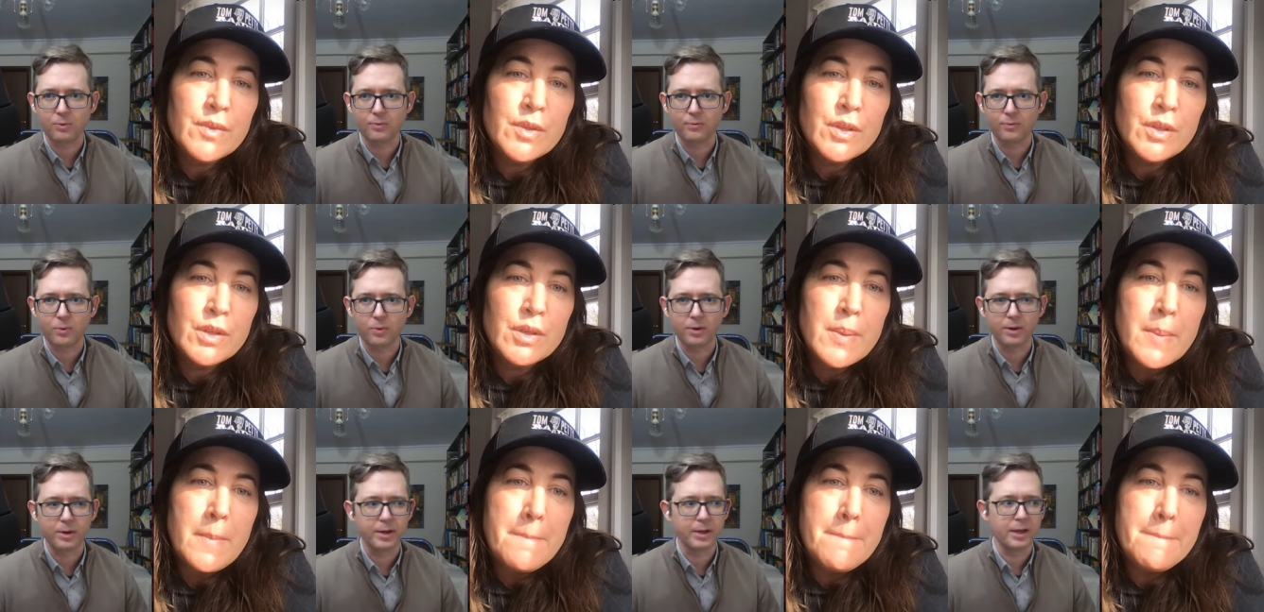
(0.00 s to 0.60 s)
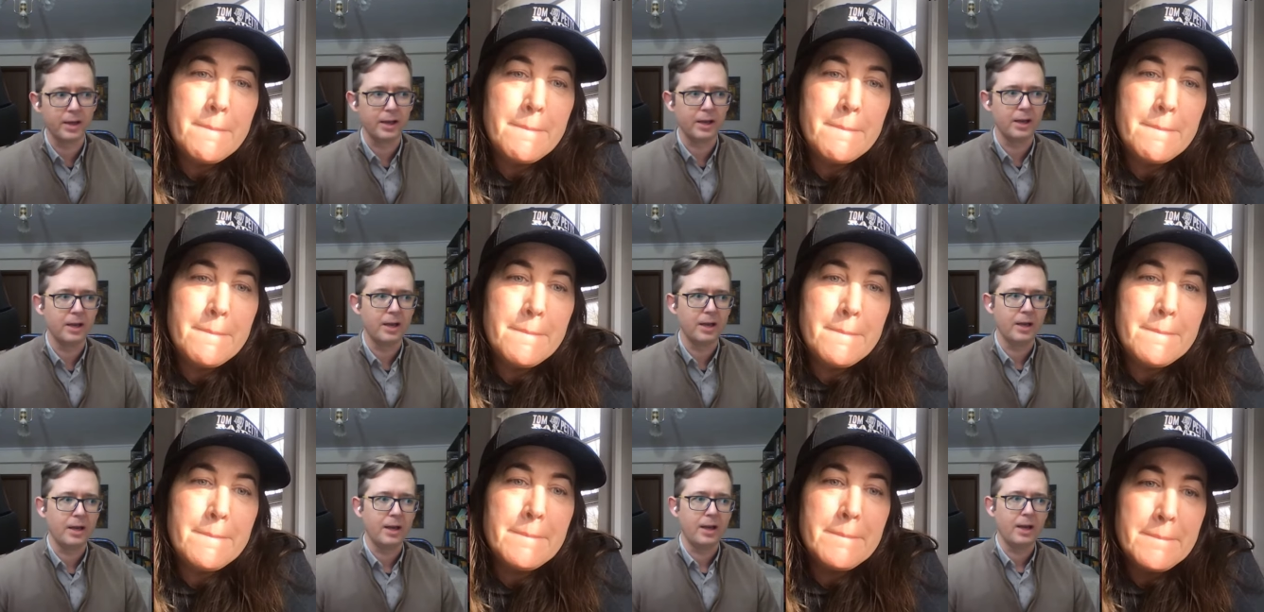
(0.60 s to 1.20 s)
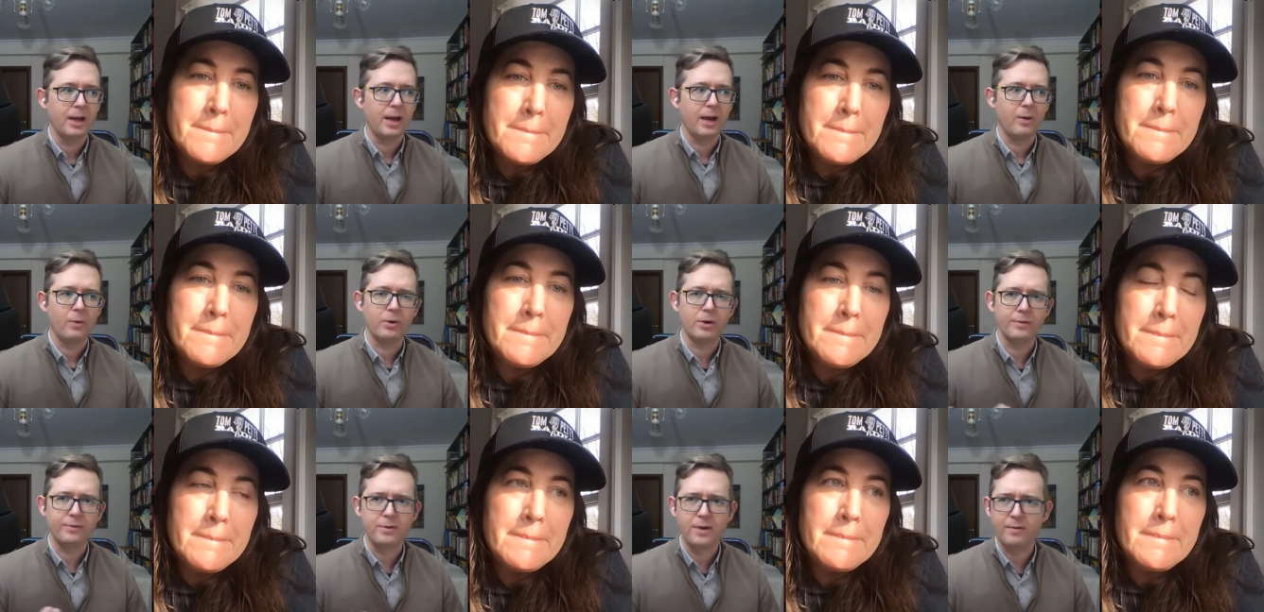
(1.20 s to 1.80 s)
Speaker 1: for it. I
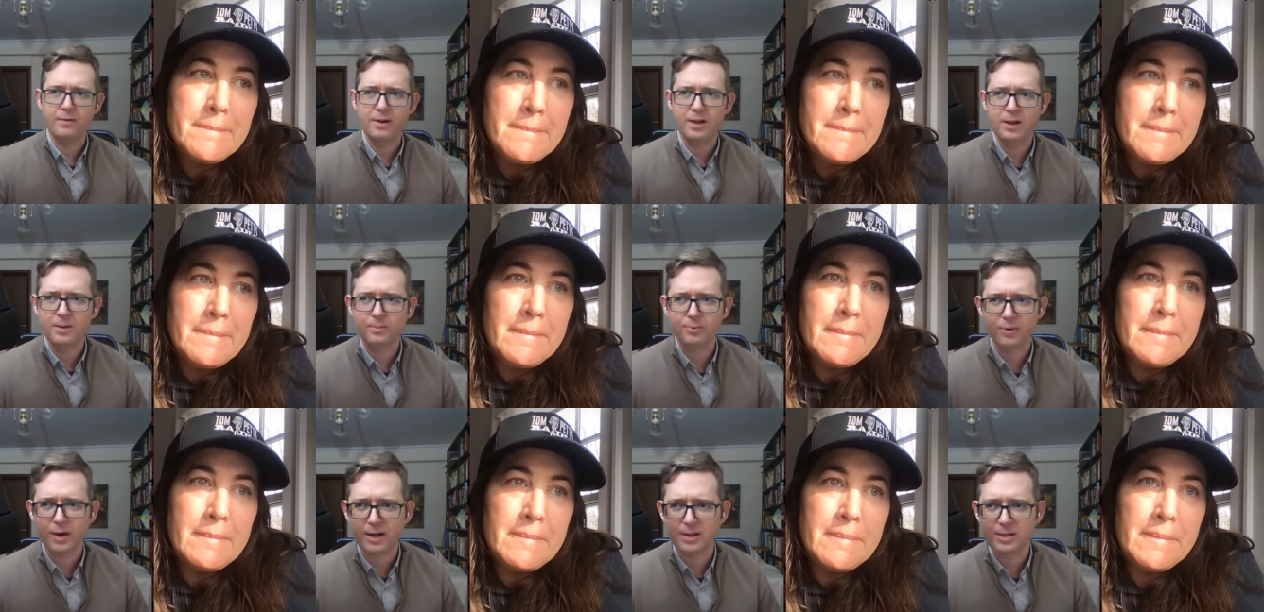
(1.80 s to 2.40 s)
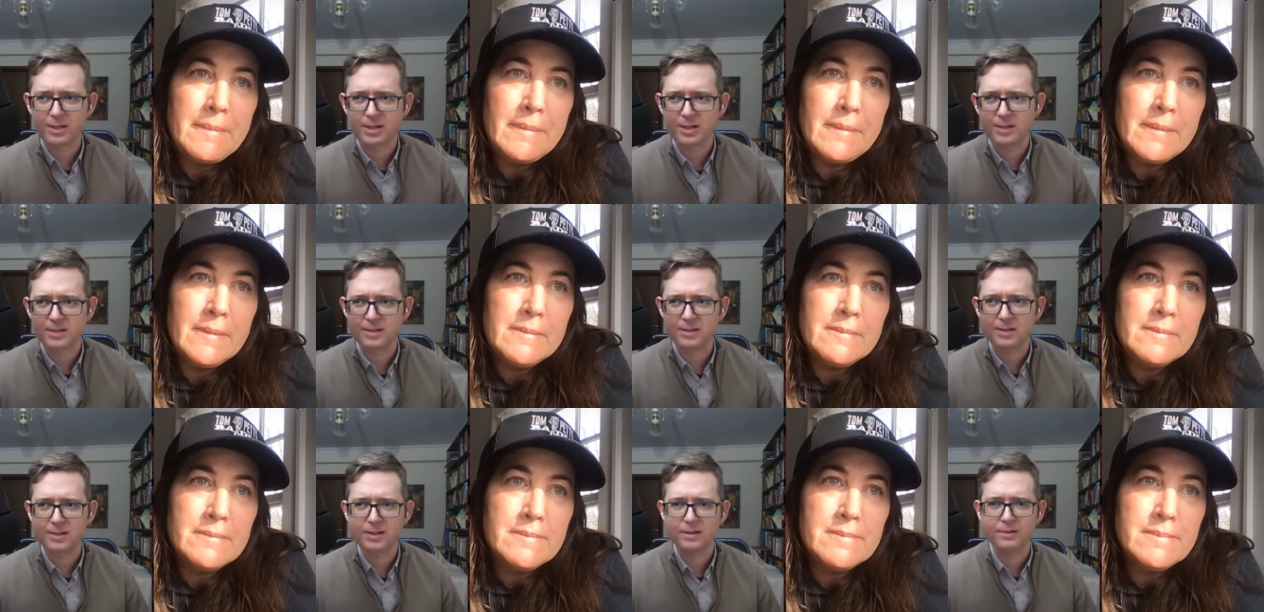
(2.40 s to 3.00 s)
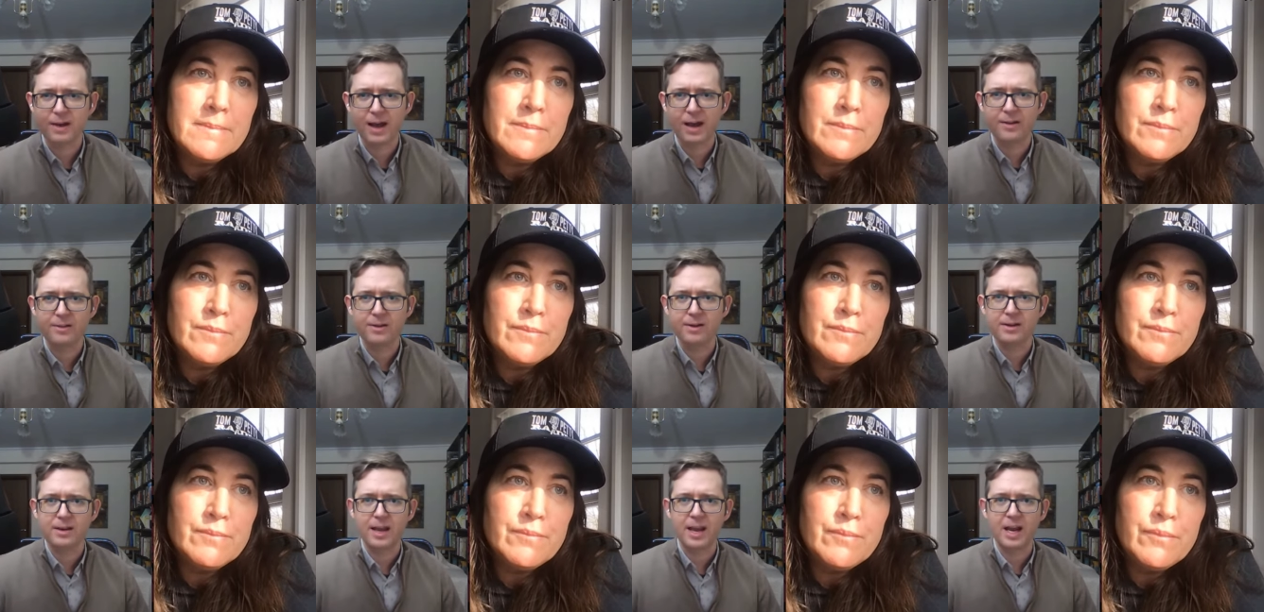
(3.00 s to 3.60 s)
wonder if you have any impressions of how
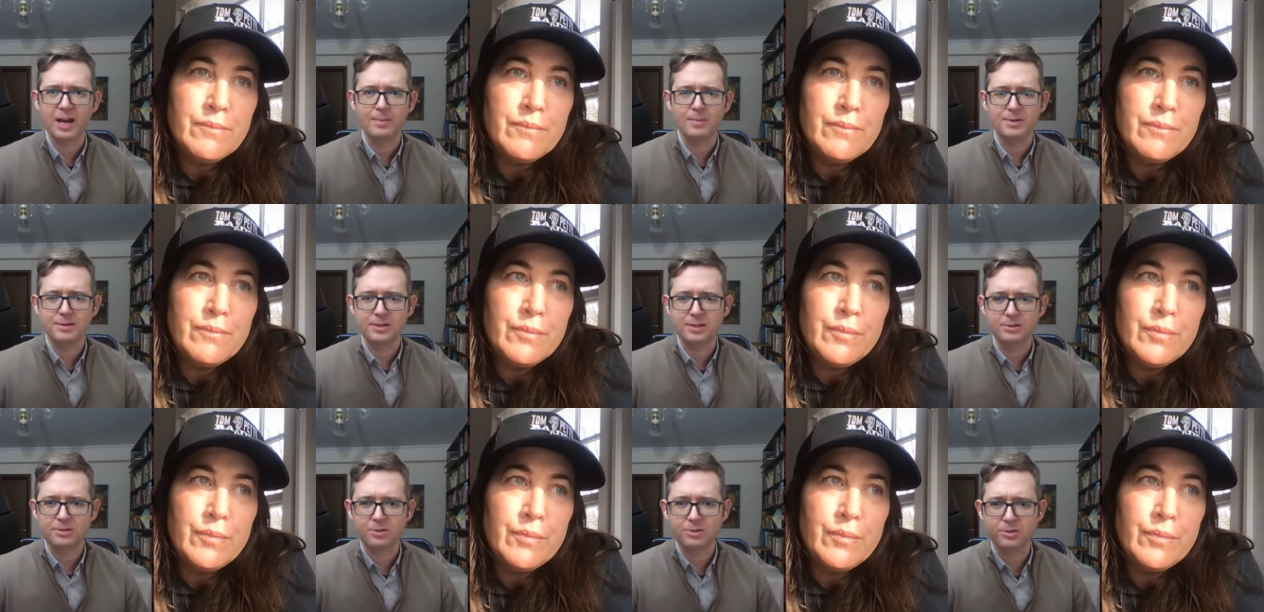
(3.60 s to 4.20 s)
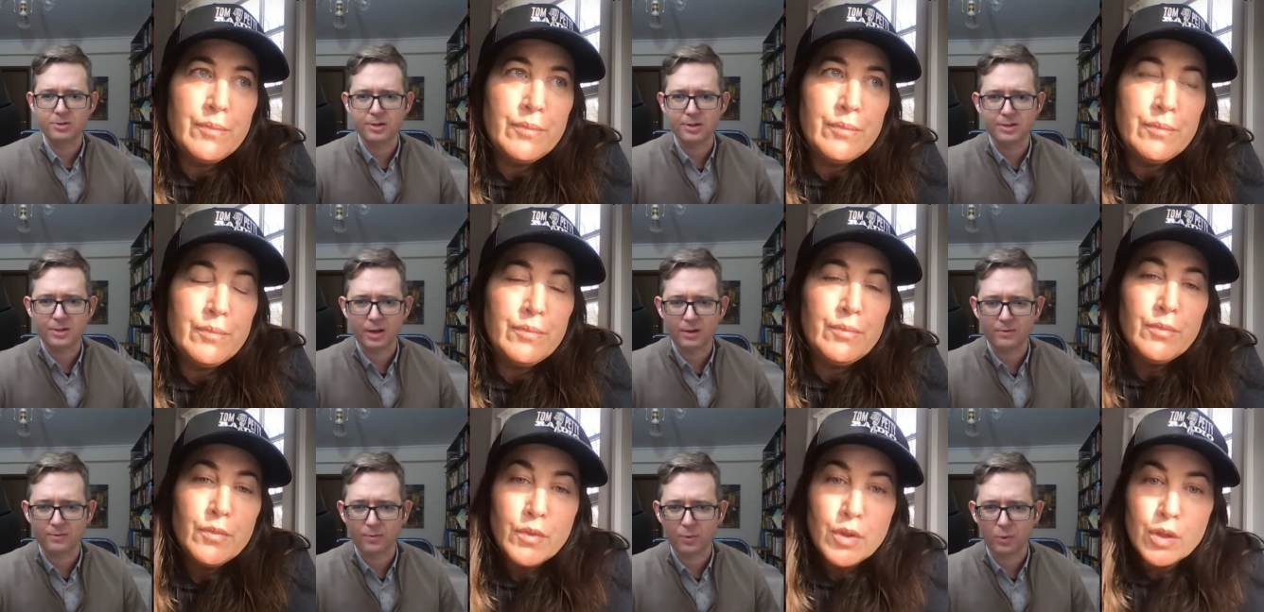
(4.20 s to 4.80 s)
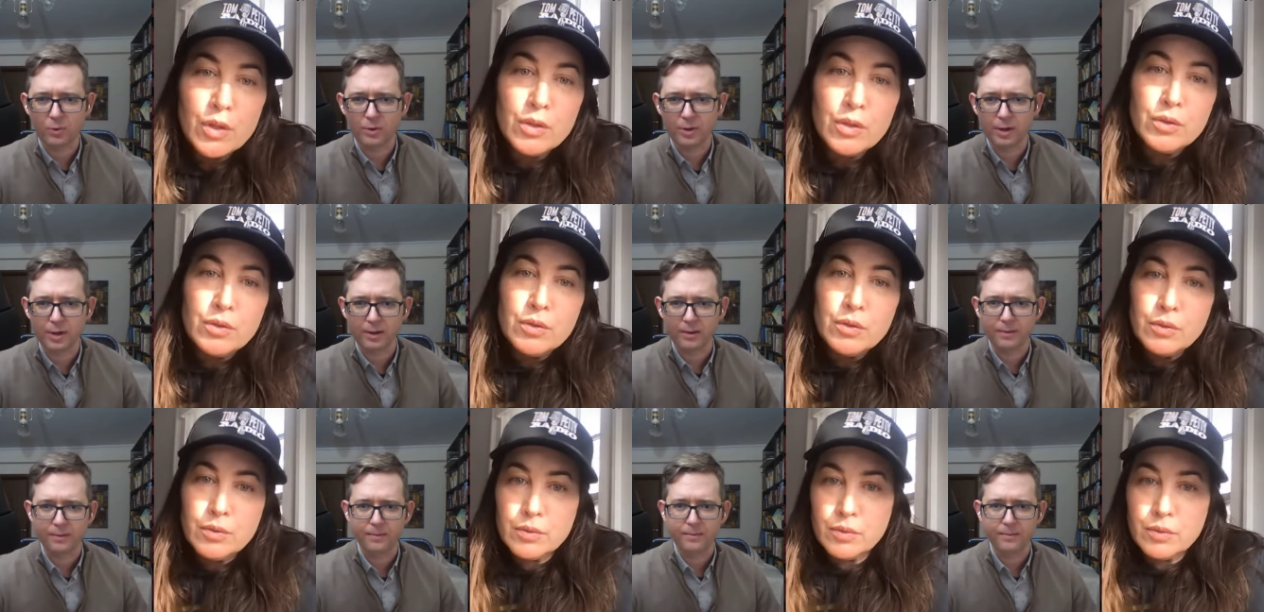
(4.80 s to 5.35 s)
the cannabis industry is unfolding.